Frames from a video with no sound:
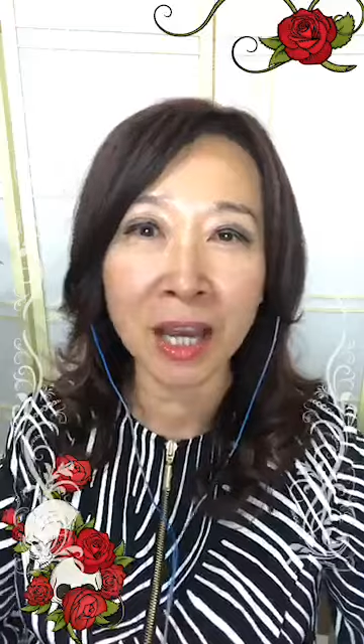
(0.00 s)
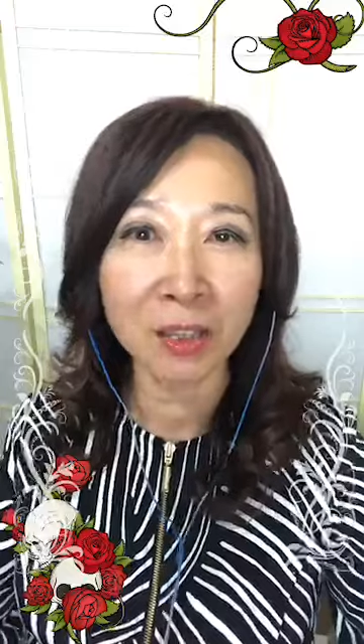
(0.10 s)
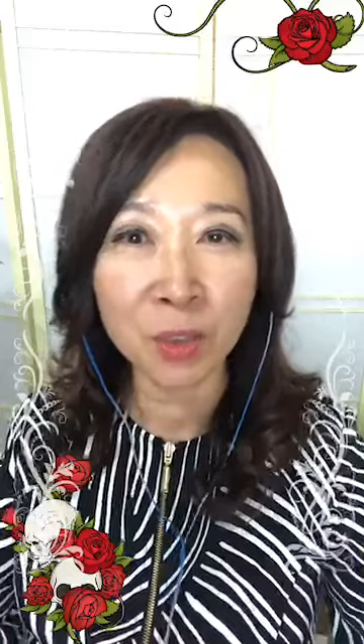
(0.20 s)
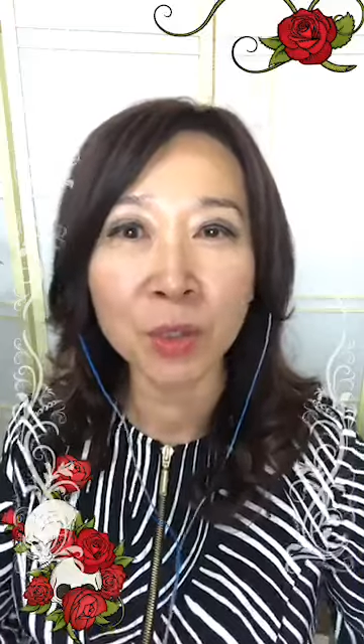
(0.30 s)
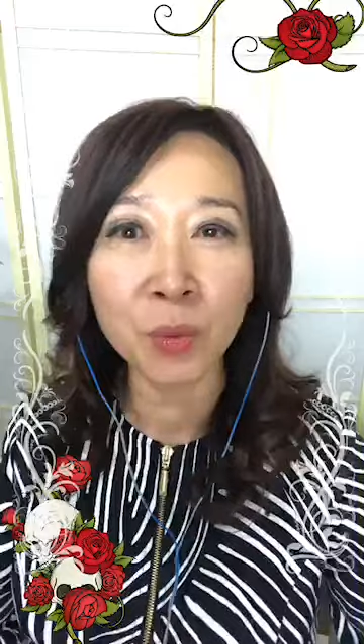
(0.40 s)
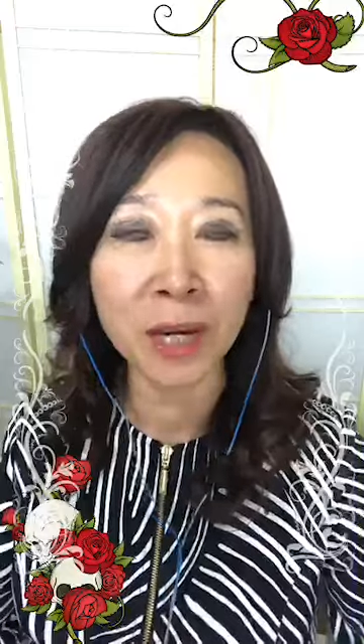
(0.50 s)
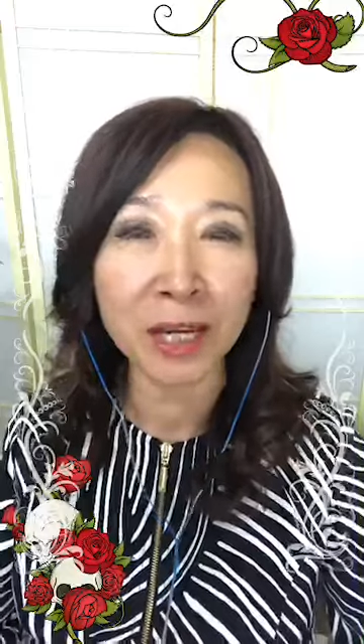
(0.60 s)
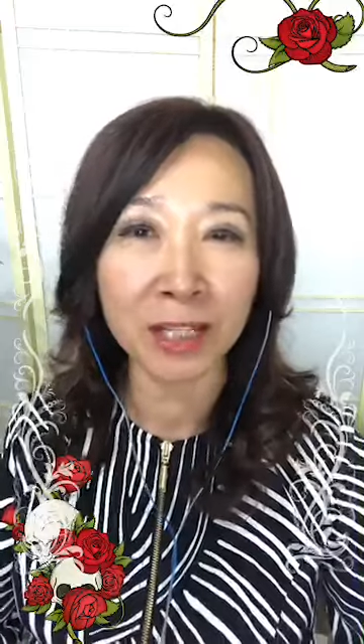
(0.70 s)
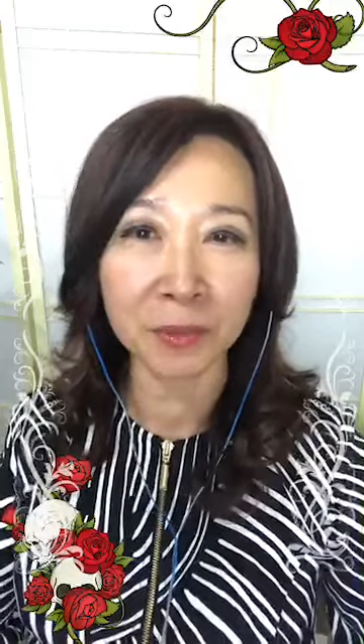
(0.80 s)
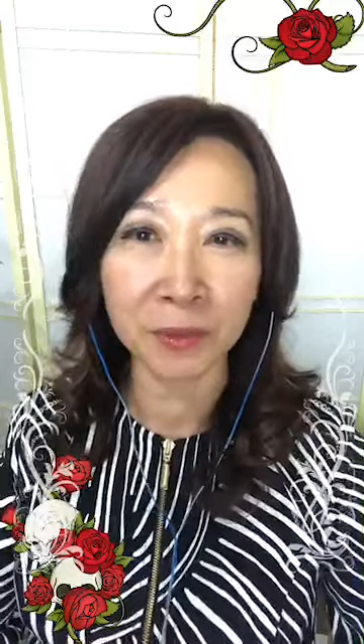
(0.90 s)
I knew
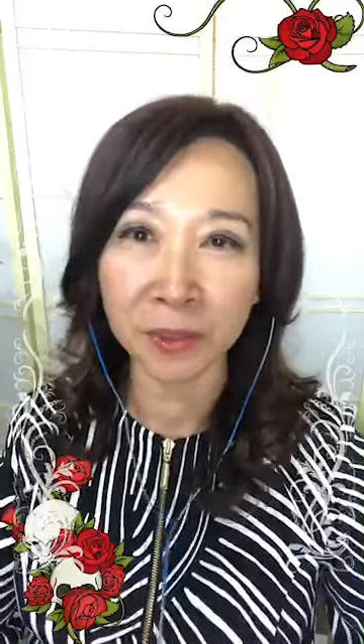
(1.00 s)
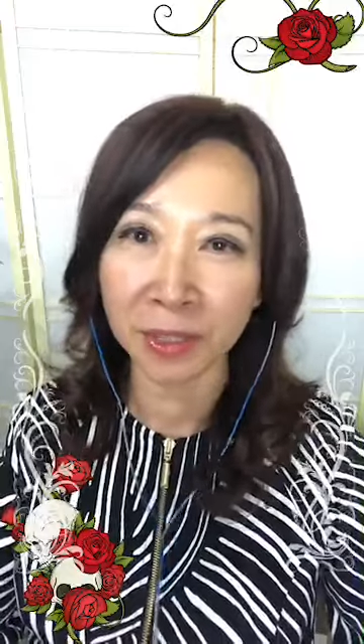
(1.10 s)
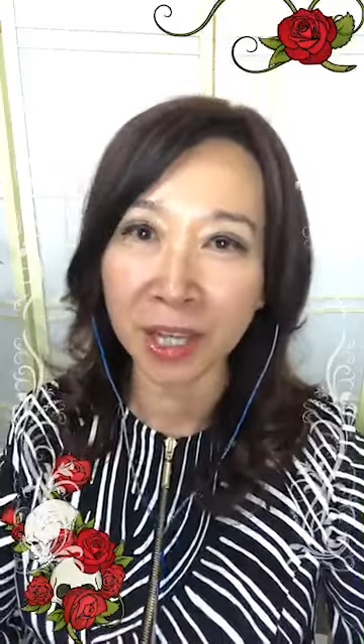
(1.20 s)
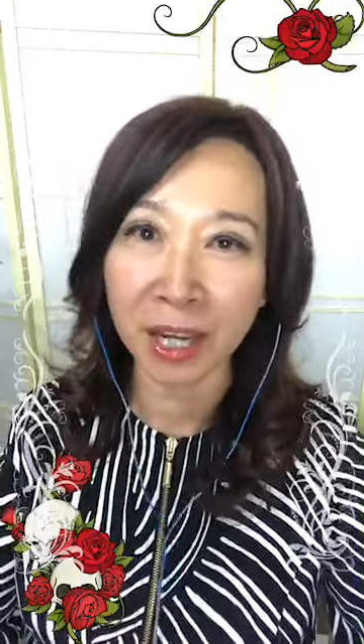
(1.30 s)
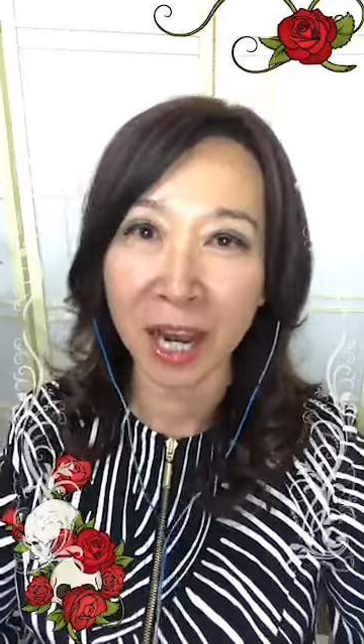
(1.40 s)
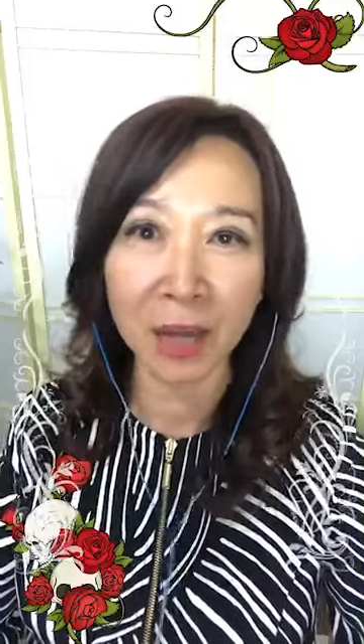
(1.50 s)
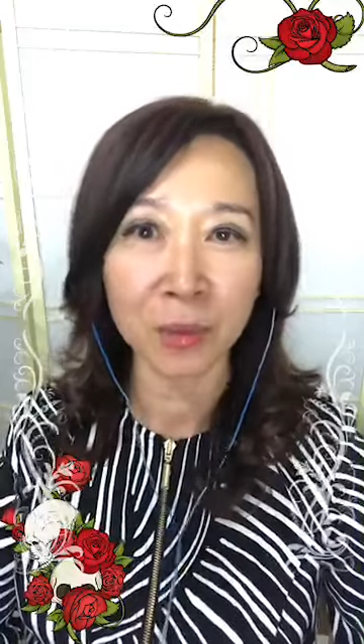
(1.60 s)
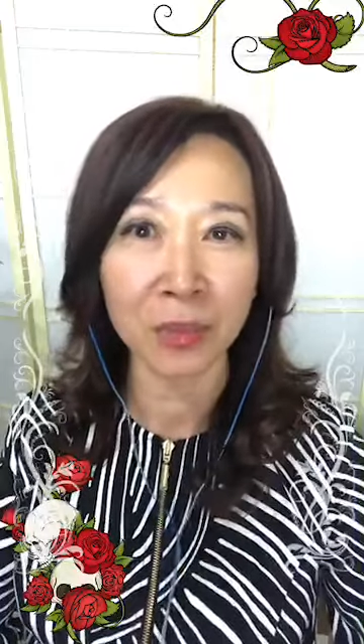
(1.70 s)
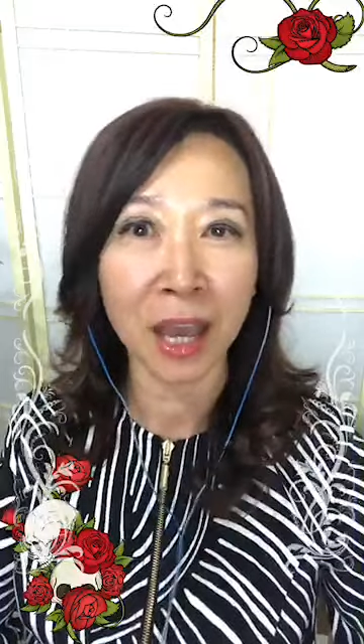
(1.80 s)
what kind of career I would